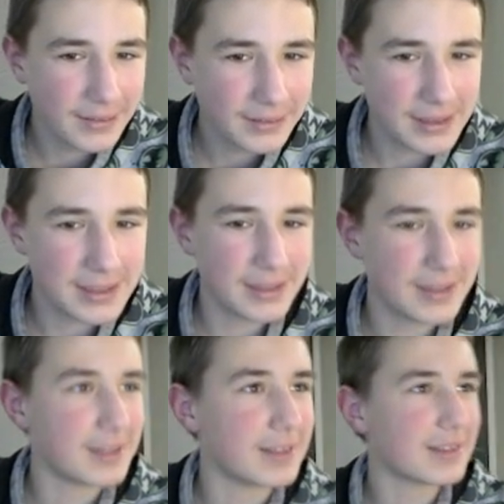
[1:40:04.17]
Okay,
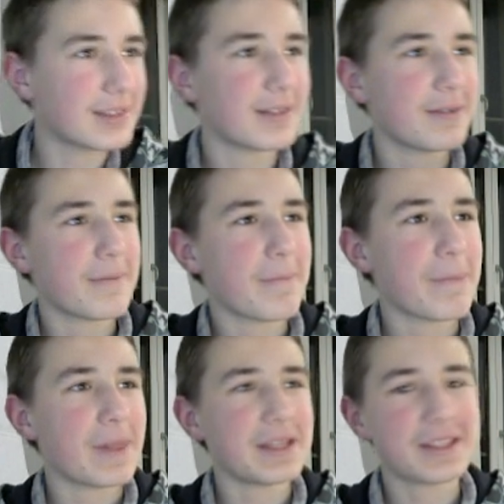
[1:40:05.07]
C6.
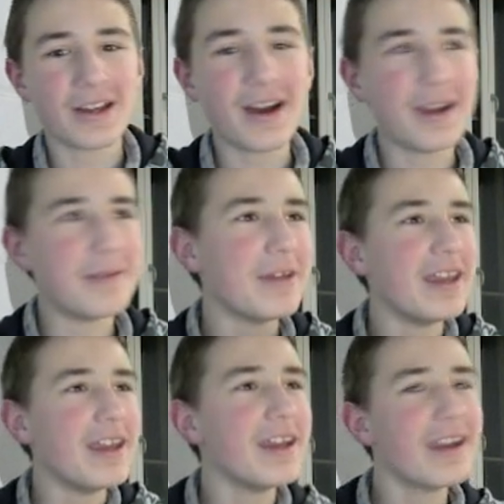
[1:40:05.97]
Time!
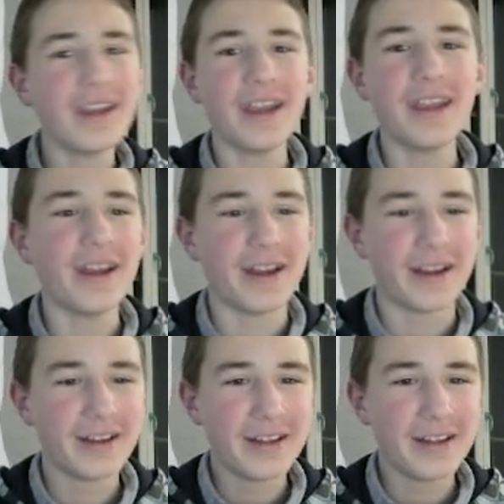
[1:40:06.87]
Yeah!